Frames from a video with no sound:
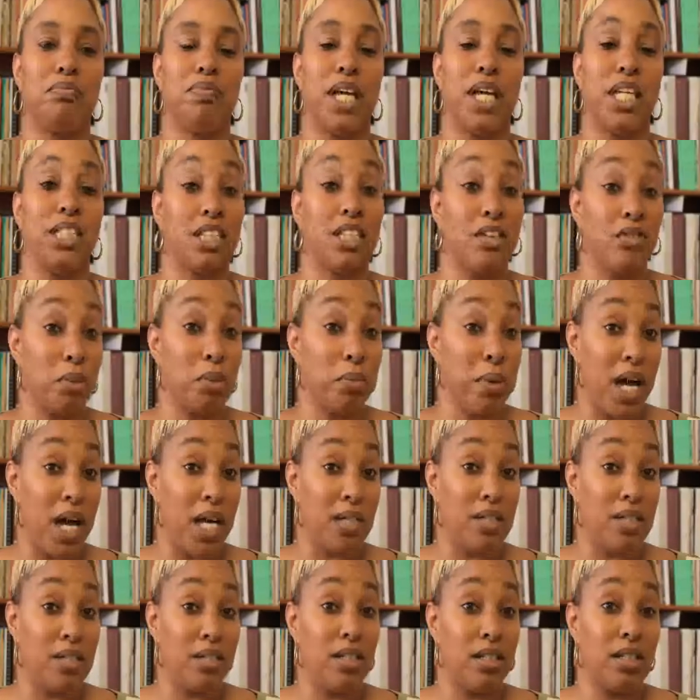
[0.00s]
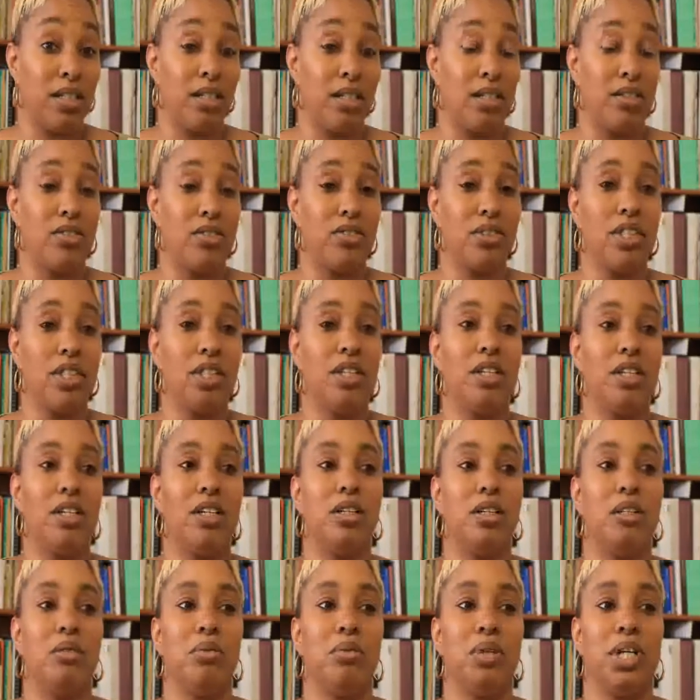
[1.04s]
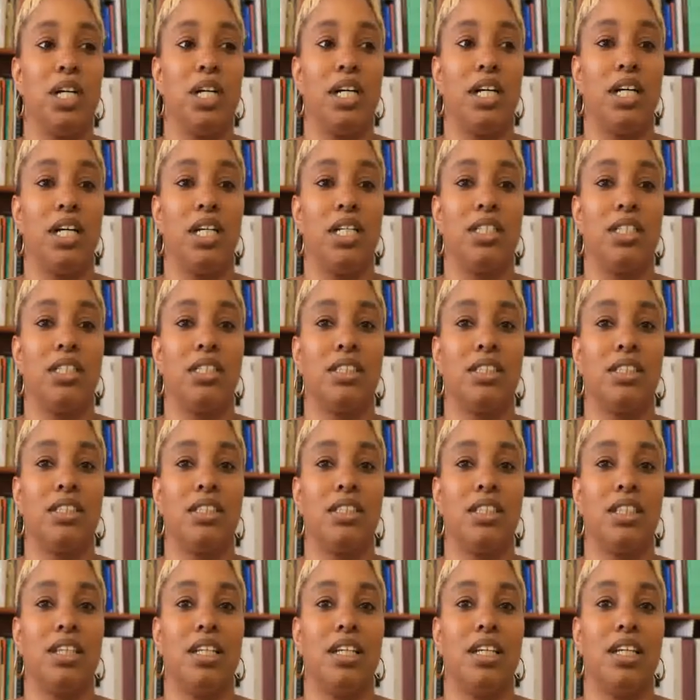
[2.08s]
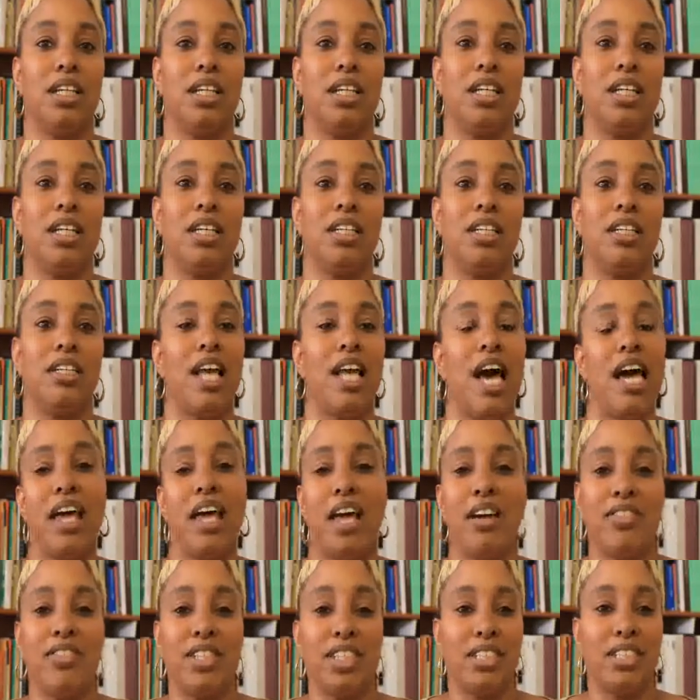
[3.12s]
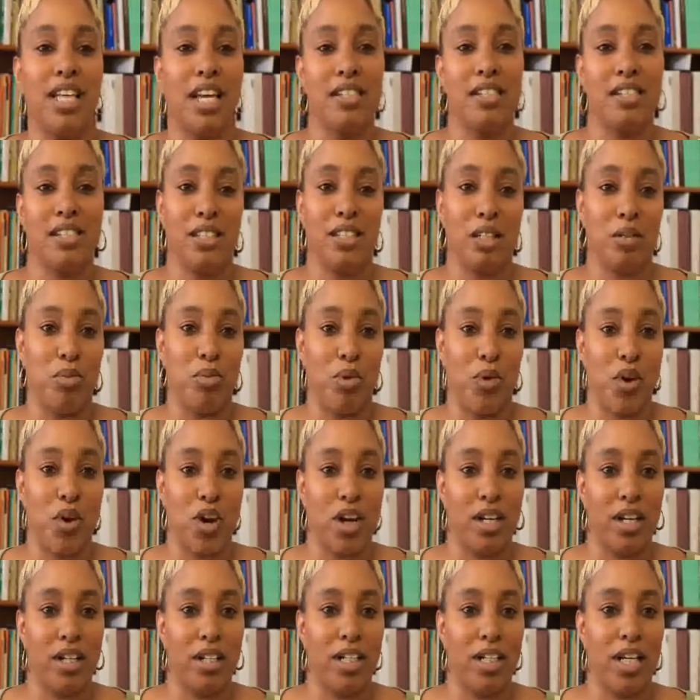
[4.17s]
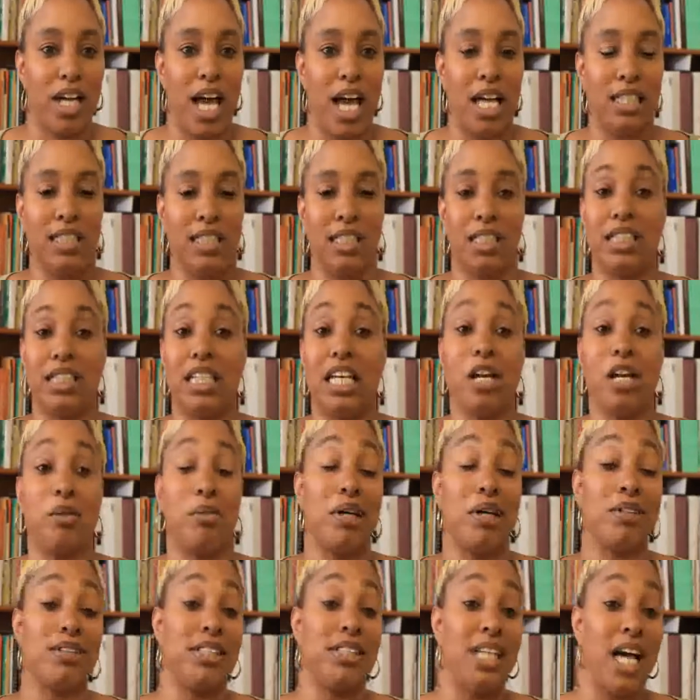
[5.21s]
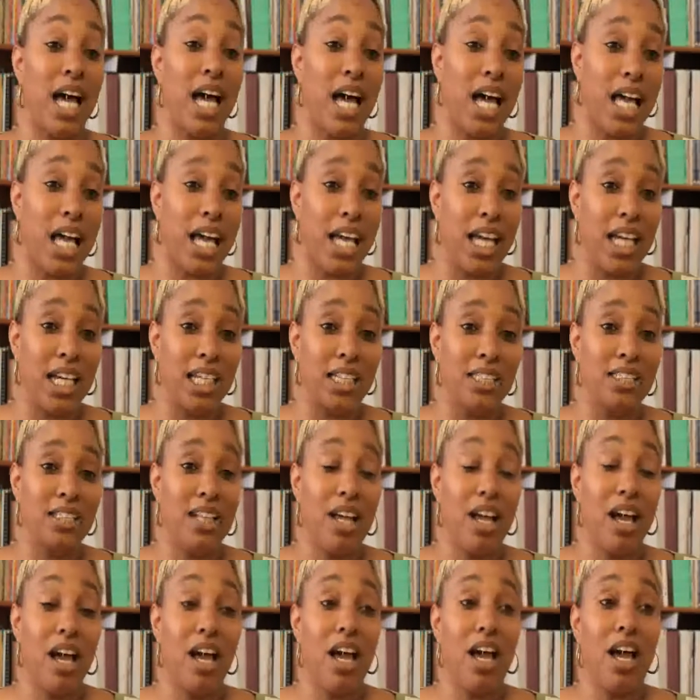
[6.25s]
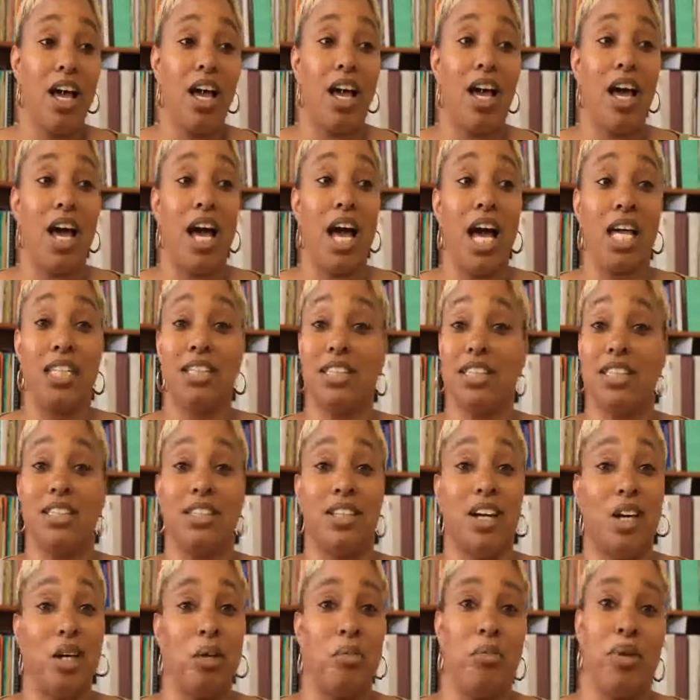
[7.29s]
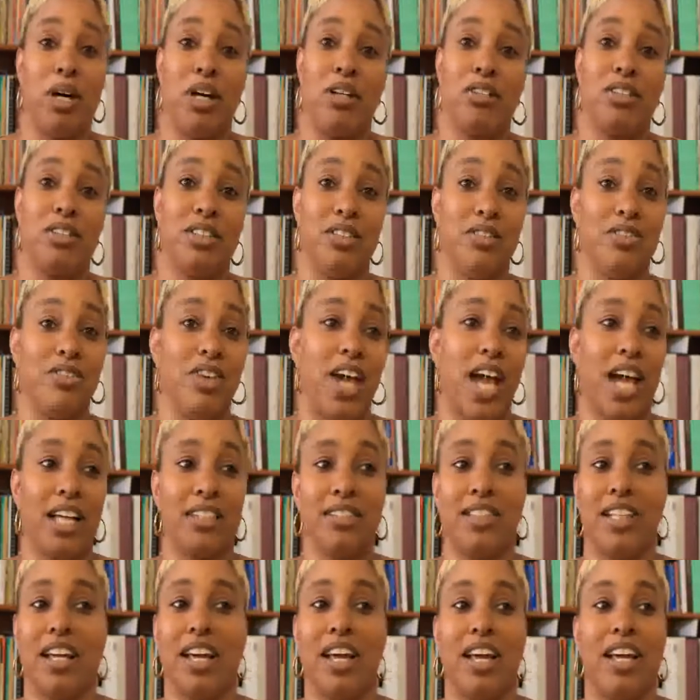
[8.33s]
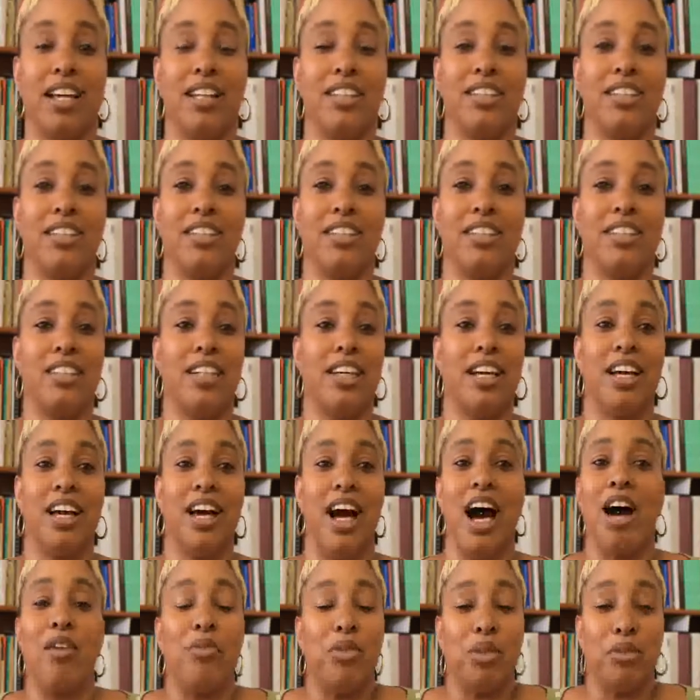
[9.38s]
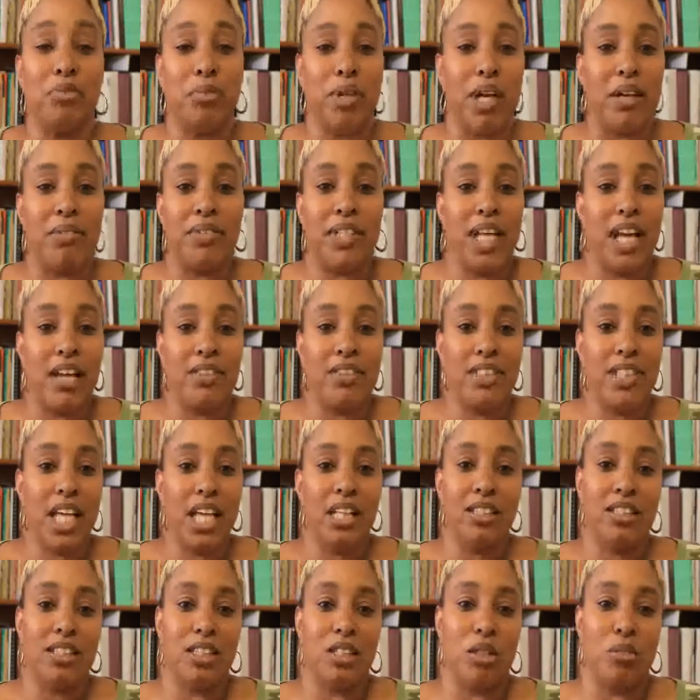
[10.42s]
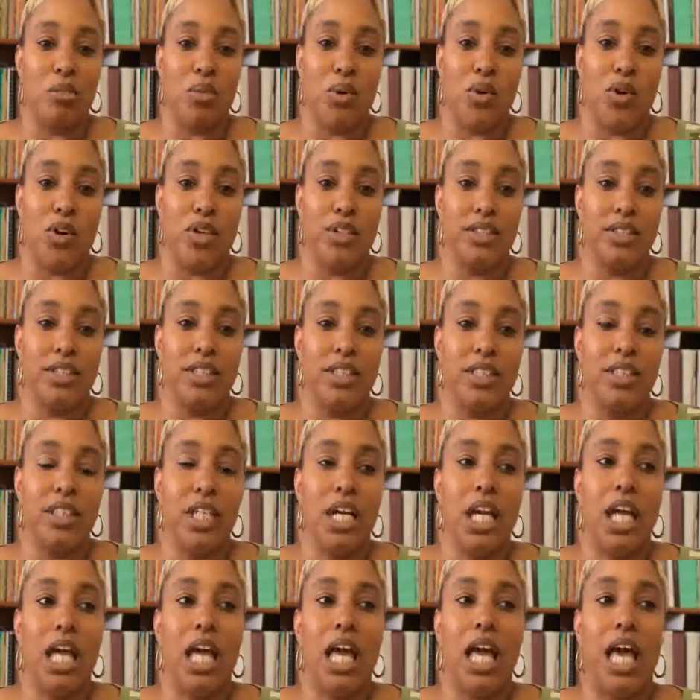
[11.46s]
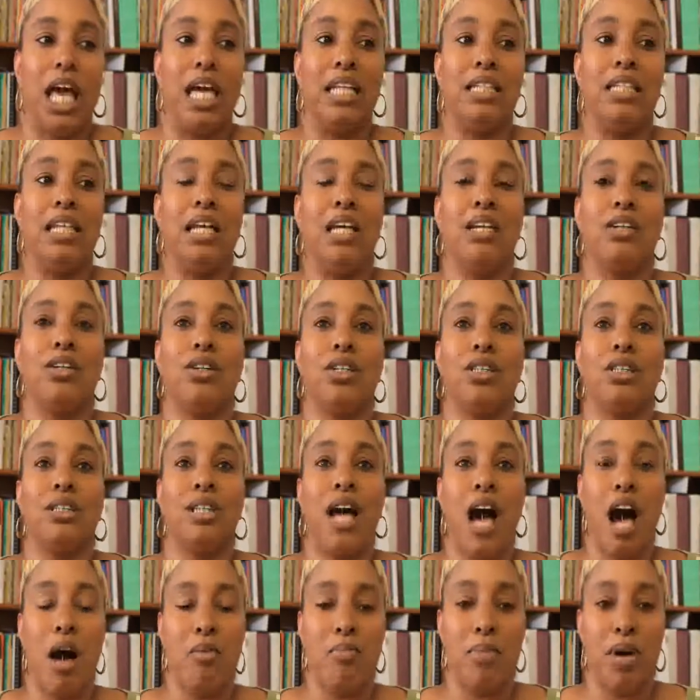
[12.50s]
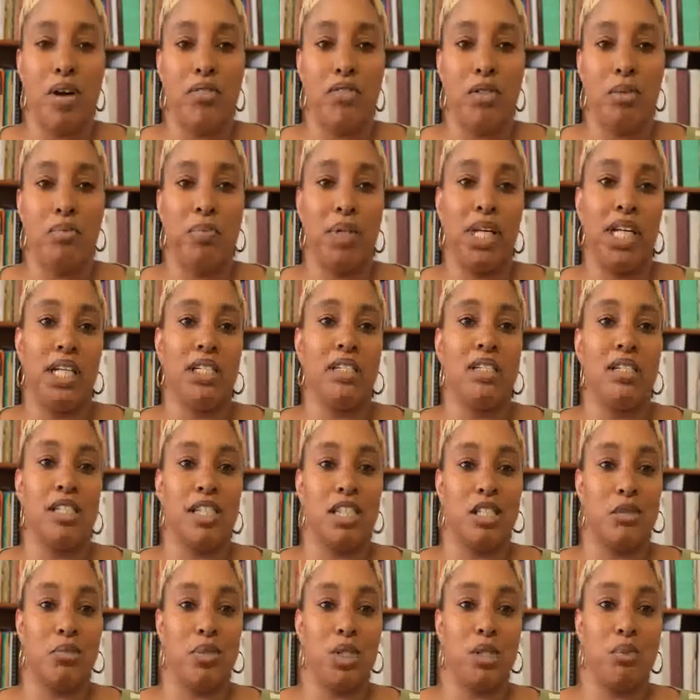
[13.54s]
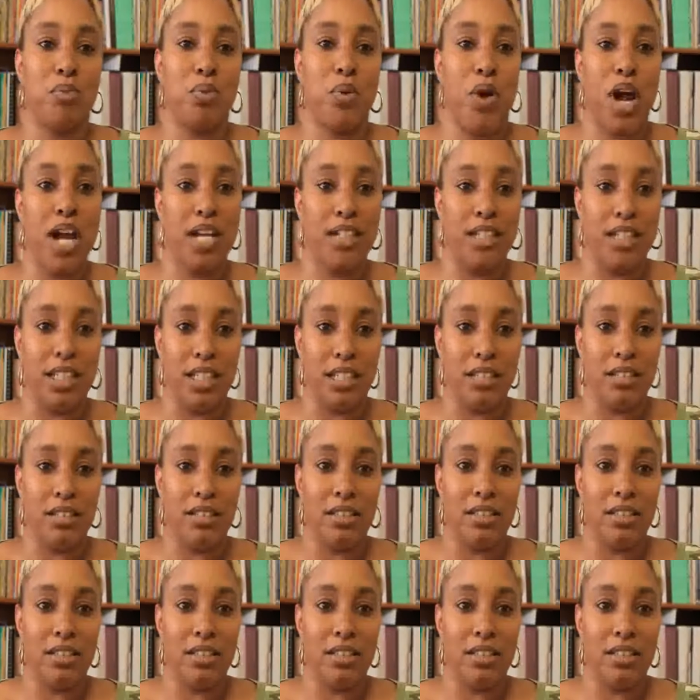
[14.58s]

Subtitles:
HIV positive was not having sex anymore. I didn't think about dying. I just thought about the fact that I wouldn't be able to have sex anymore. And then on top of it, being 6 months pregnant